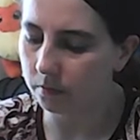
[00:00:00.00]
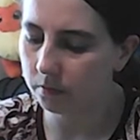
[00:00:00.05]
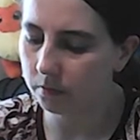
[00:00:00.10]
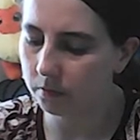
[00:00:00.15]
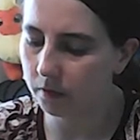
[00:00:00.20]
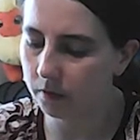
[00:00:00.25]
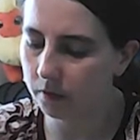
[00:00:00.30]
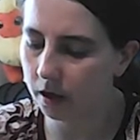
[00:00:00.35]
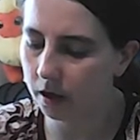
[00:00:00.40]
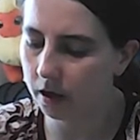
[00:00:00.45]

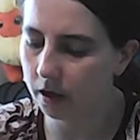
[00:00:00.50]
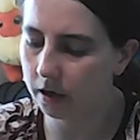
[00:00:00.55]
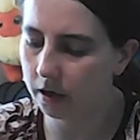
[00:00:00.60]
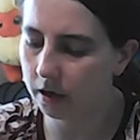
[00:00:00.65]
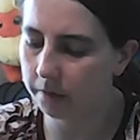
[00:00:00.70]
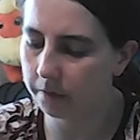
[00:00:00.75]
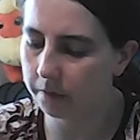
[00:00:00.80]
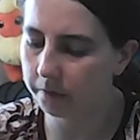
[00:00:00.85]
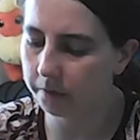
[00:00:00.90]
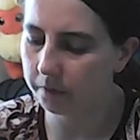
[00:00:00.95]

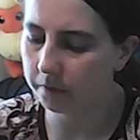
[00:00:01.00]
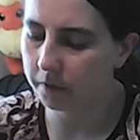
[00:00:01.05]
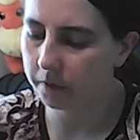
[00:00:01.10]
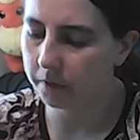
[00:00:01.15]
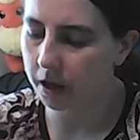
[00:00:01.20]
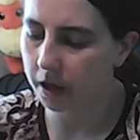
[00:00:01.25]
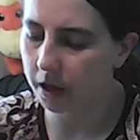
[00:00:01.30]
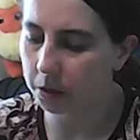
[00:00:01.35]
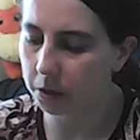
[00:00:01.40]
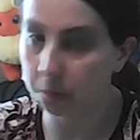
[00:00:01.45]

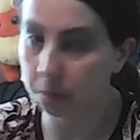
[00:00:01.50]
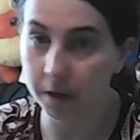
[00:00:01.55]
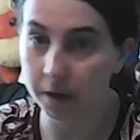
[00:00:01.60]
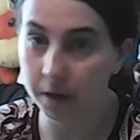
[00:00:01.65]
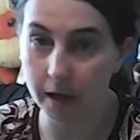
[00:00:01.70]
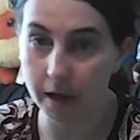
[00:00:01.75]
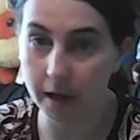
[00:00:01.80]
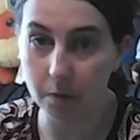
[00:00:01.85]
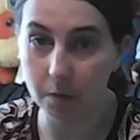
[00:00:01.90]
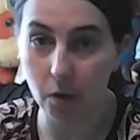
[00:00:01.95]
the actual
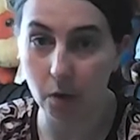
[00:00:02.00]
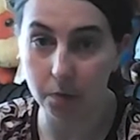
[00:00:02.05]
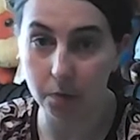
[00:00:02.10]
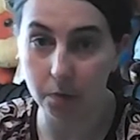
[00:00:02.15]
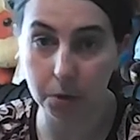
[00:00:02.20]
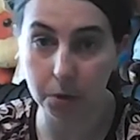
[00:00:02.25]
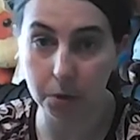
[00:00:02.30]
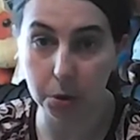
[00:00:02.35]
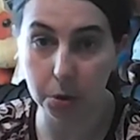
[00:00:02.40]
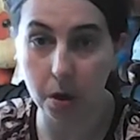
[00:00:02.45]
name of
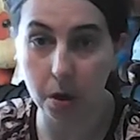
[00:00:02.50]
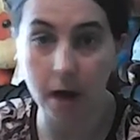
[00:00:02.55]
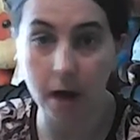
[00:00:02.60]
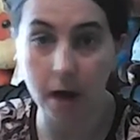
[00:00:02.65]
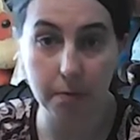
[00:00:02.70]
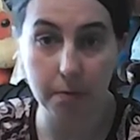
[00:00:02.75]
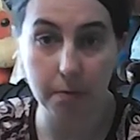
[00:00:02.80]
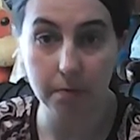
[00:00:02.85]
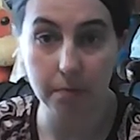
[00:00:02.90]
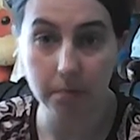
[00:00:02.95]
the
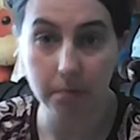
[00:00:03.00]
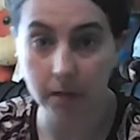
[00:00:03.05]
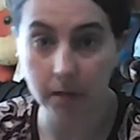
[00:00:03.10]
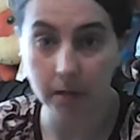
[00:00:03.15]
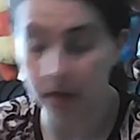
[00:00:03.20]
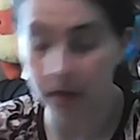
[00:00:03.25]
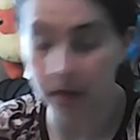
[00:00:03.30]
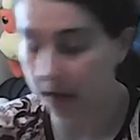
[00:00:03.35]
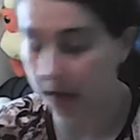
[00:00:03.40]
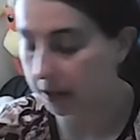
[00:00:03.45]
tribe that
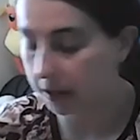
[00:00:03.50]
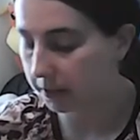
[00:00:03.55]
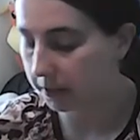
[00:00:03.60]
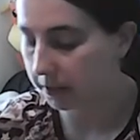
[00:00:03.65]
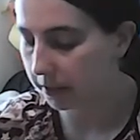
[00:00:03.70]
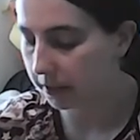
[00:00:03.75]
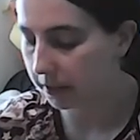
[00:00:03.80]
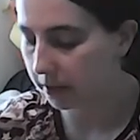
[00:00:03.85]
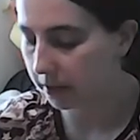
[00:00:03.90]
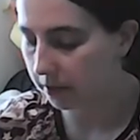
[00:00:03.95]
they had
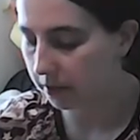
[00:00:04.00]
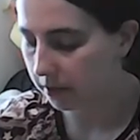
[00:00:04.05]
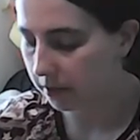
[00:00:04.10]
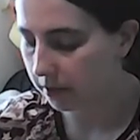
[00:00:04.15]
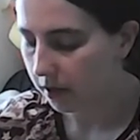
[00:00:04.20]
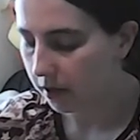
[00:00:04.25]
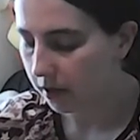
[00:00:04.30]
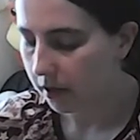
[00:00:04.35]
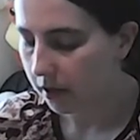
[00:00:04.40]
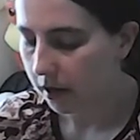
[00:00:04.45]
together.
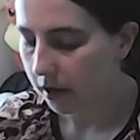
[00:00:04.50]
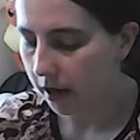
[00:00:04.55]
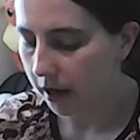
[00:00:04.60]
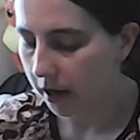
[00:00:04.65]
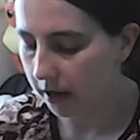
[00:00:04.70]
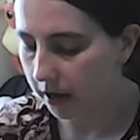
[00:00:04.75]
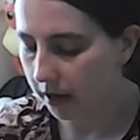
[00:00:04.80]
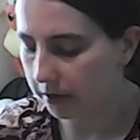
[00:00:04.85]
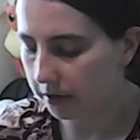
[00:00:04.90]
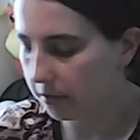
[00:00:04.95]

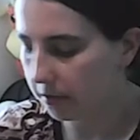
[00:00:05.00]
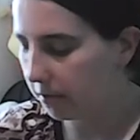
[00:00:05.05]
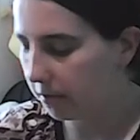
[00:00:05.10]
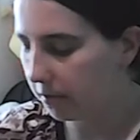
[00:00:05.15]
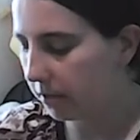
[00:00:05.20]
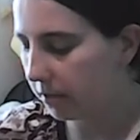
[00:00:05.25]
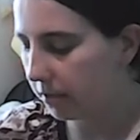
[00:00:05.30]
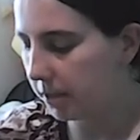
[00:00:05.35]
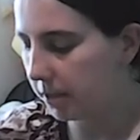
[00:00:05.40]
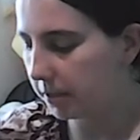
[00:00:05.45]
And
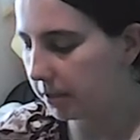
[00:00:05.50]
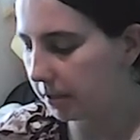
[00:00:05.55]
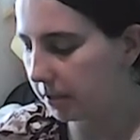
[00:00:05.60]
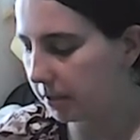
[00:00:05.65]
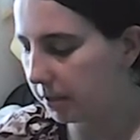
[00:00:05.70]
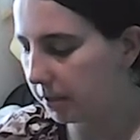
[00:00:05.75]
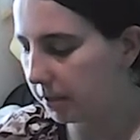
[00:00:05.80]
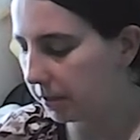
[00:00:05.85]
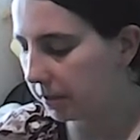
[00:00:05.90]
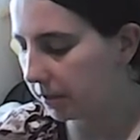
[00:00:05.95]
the
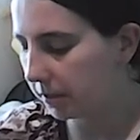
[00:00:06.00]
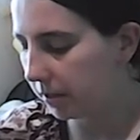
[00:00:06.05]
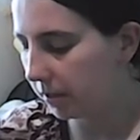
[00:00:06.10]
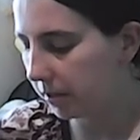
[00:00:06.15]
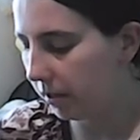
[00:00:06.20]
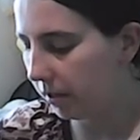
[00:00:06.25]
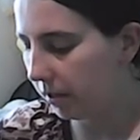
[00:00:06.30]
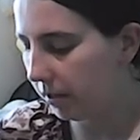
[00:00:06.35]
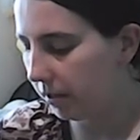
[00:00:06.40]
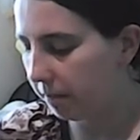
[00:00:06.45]

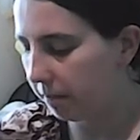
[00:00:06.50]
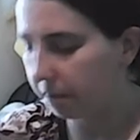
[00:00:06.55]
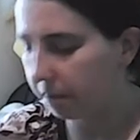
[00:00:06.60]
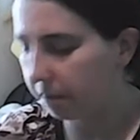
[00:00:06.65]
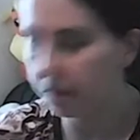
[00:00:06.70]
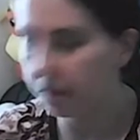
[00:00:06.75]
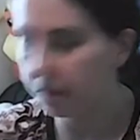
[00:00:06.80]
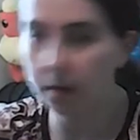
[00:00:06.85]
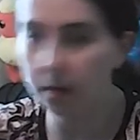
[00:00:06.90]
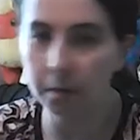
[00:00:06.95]

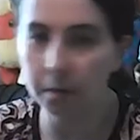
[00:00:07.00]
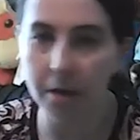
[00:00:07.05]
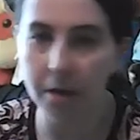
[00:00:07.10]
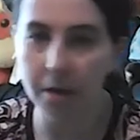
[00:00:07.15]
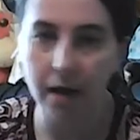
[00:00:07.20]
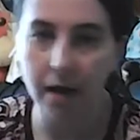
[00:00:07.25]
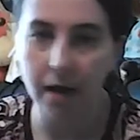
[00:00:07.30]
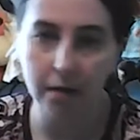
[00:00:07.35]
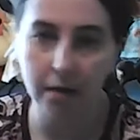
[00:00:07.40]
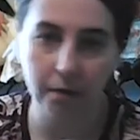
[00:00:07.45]
little
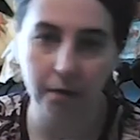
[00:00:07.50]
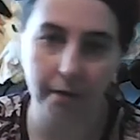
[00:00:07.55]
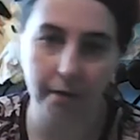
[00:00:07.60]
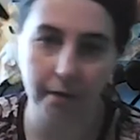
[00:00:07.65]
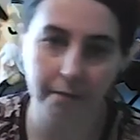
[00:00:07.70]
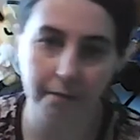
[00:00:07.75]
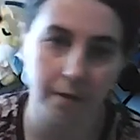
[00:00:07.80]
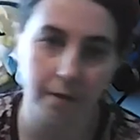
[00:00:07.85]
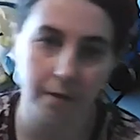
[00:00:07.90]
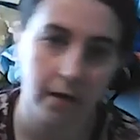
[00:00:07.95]
pattern on the
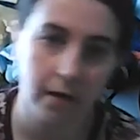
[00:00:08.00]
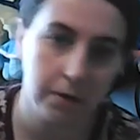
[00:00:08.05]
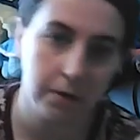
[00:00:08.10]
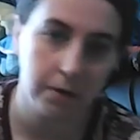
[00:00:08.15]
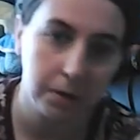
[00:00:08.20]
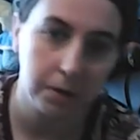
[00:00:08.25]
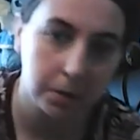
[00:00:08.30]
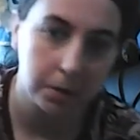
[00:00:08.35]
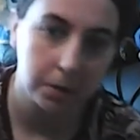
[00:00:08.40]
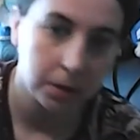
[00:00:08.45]

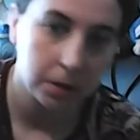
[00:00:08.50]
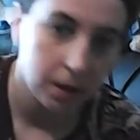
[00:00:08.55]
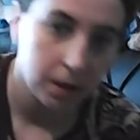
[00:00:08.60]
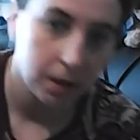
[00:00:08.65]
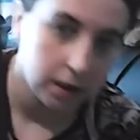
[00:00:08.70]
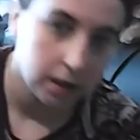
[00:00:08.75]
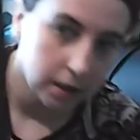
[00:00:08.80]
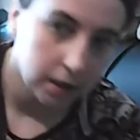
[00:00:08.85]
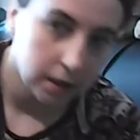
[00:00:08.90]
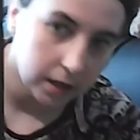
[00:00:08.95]
front
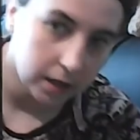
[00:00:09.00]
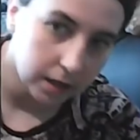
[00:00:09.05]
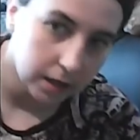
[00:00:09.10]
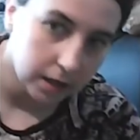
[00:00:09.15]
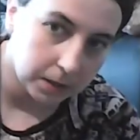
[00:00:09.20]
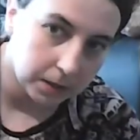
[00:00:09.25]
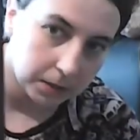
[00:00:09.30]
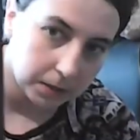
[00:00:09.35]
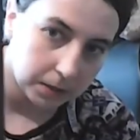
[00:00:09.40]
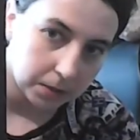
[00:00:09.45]

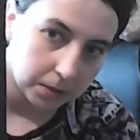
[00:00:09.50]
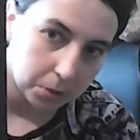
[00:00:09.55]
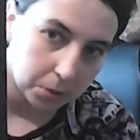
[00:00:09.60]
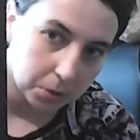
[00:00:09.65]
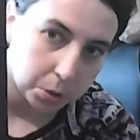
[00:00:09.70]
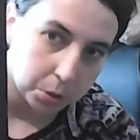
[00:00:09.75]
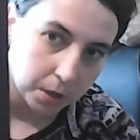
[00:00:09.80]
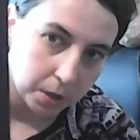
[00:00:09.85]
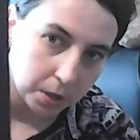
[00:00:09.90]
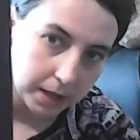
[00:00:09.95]
is the
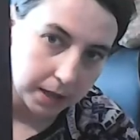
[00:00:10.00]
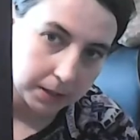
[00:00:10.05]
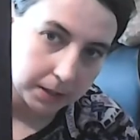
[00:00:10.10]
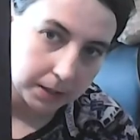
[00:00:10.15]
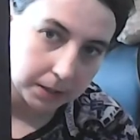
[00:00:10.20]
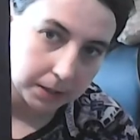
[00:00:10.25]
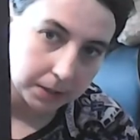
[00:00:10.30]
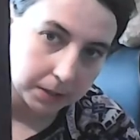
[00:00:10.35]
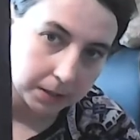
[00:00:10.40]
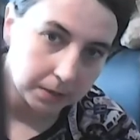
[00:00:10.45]

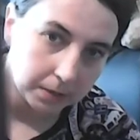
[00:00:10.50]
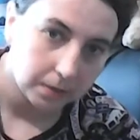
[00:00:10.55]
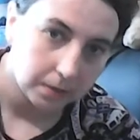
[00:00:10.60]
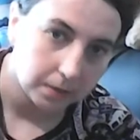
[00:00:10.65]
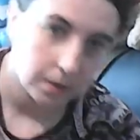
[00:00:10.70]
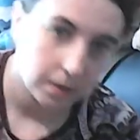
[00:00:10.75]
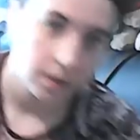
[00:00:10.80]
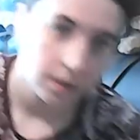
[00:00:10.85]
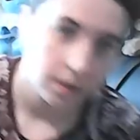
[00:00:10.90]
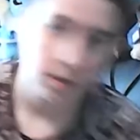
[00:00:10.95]
crest
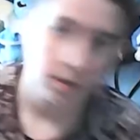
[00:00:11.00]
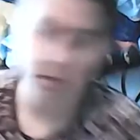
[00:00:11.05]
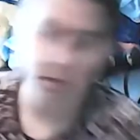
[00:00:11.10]
that